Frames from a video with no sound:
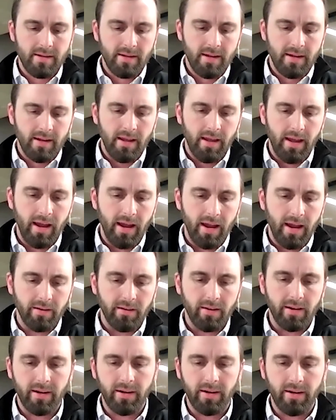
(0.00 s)
And,
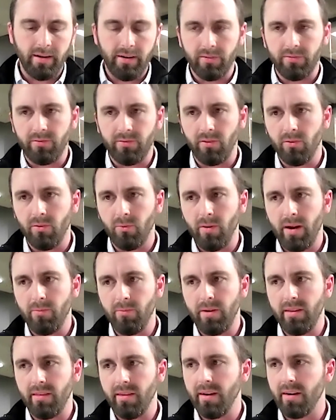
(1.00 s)
so the way
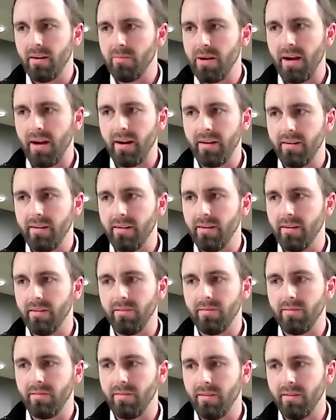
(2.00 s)
we think about it
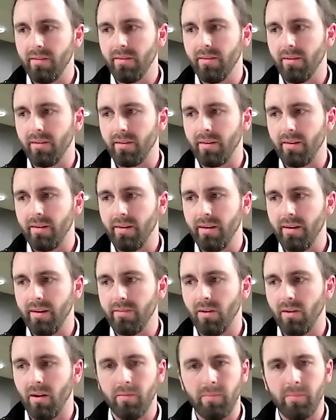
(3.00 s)
is, look, it's
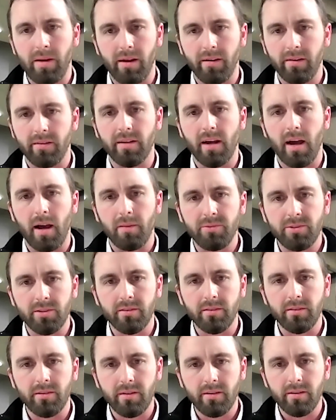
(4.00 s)
all about
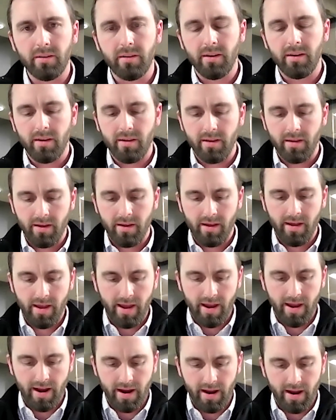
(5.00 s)
adoption.
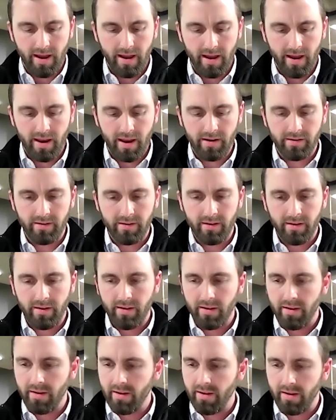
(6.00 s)
And,
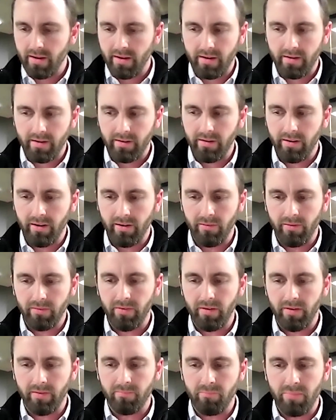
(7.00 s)

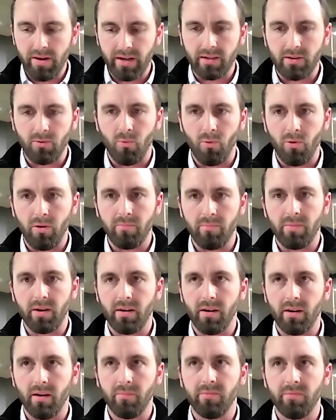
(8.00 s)
if Bitcoin
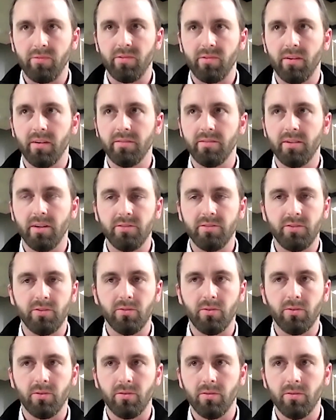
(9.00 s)
becomes a
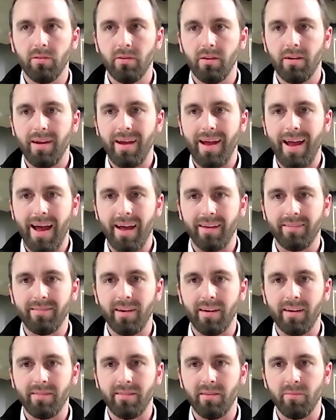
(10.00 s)
digital
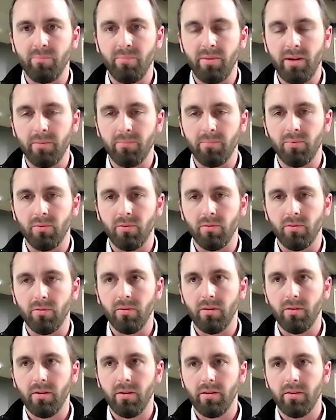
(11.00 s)
asset that people
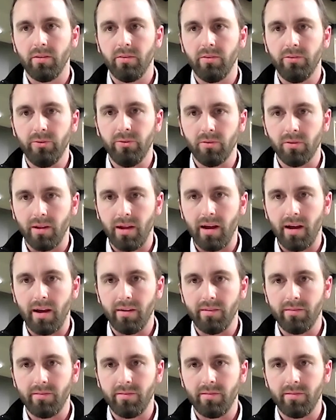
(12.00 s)

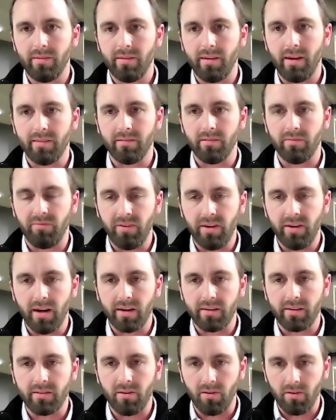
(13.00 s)
utilize as a fiat
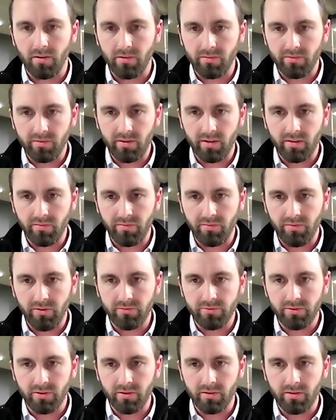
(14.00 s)
currency in the
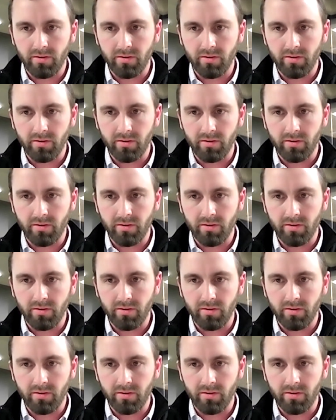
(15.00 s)
future,